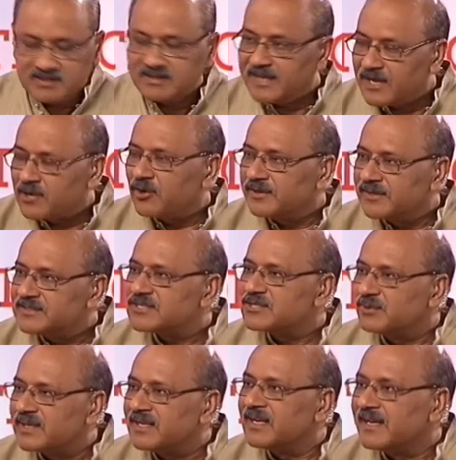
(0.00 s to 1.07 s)
take on a
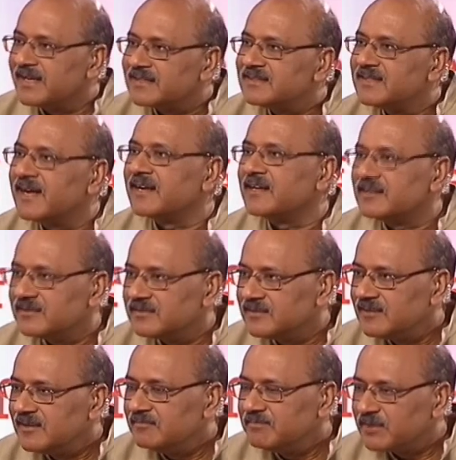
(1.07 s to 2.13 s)
story like that?
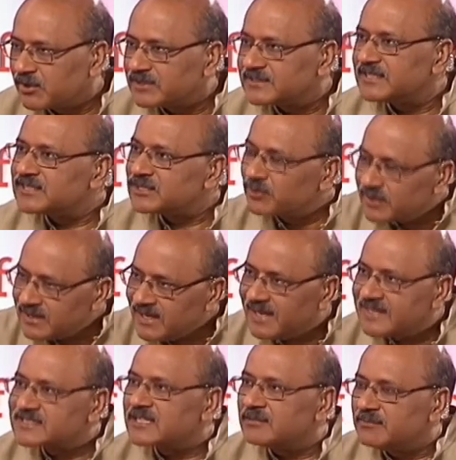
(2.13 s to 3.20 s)
Because that story
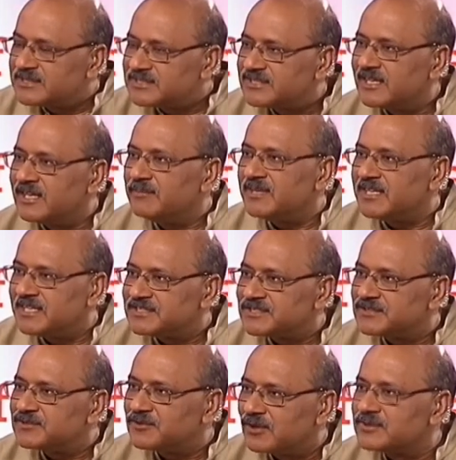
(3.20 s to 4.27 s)
has commercial
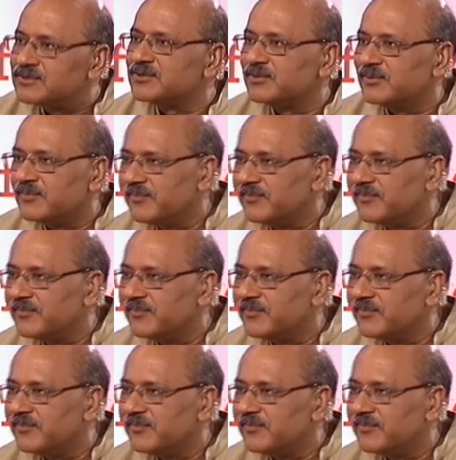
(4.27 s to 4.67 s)
limitations also.